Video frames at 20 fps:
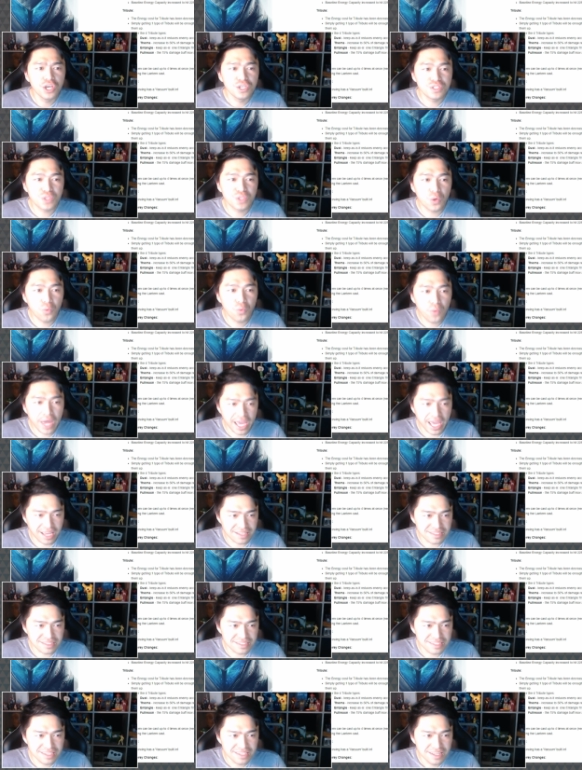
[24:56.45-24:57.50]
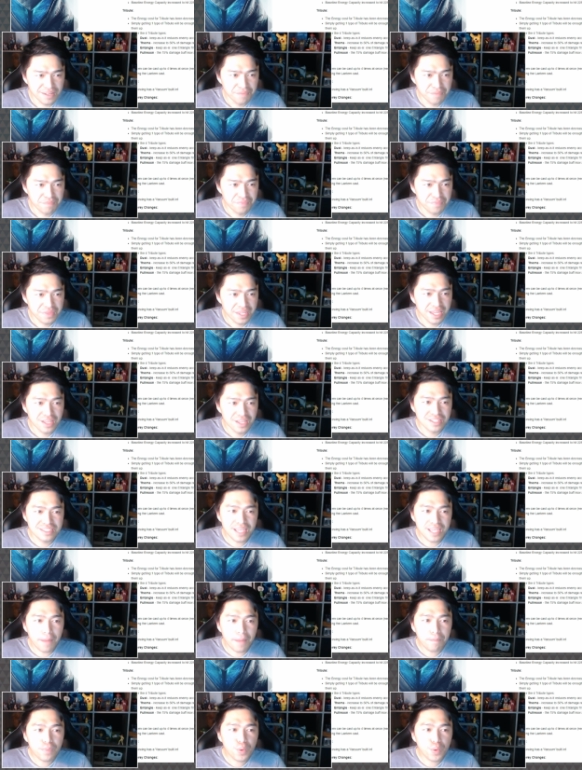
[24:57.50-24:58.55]
So wait,
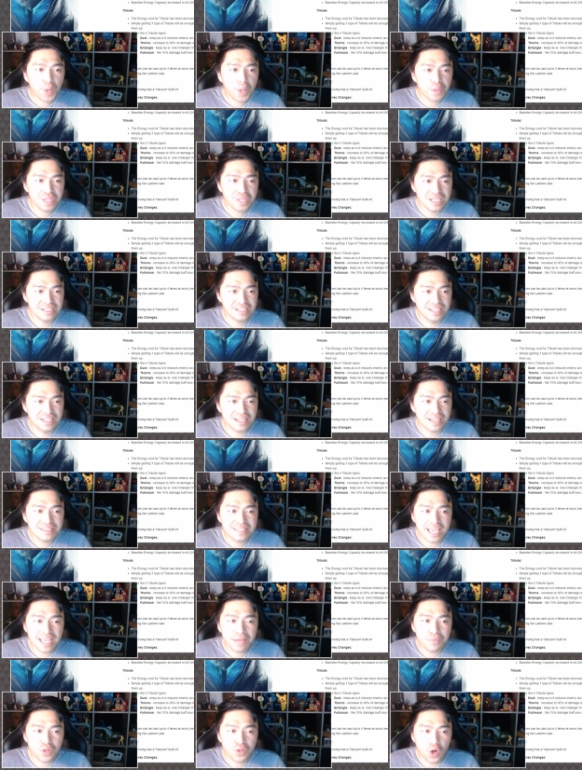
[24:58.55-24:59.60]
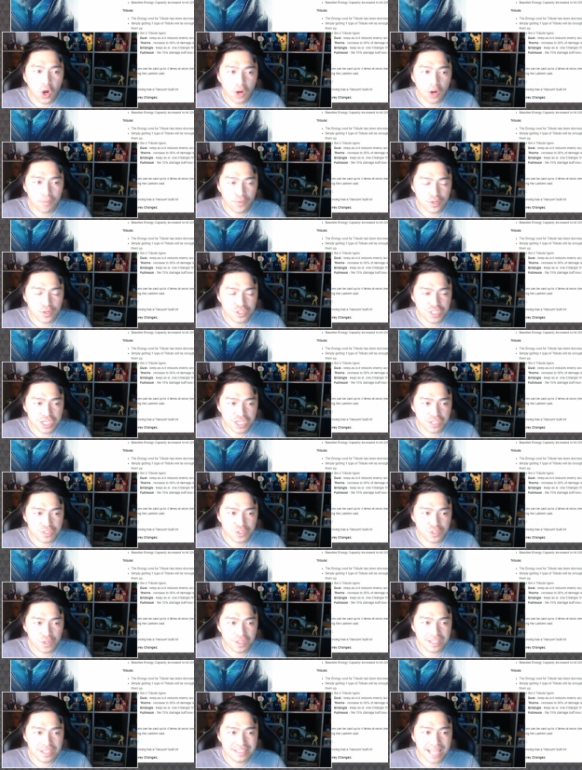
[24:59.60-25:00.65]
temporarily disable armor and shields.
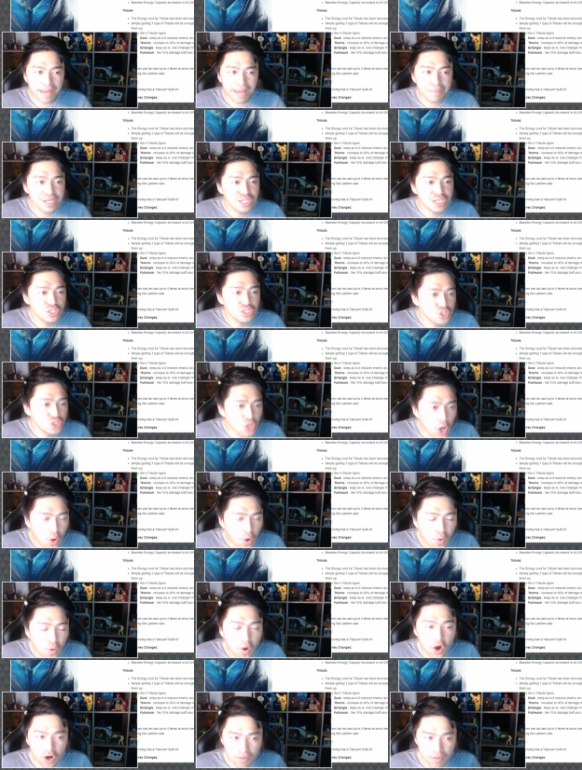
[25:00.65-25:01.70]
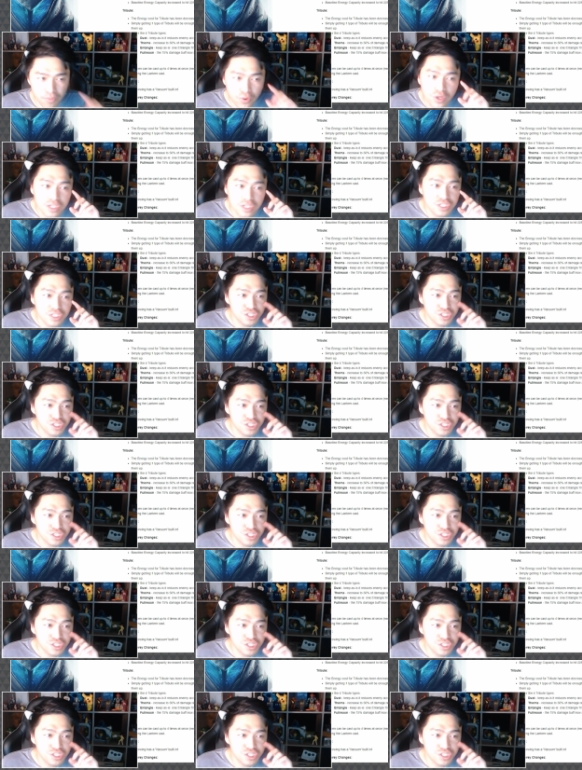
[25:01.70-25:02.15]
So does that mean no armor and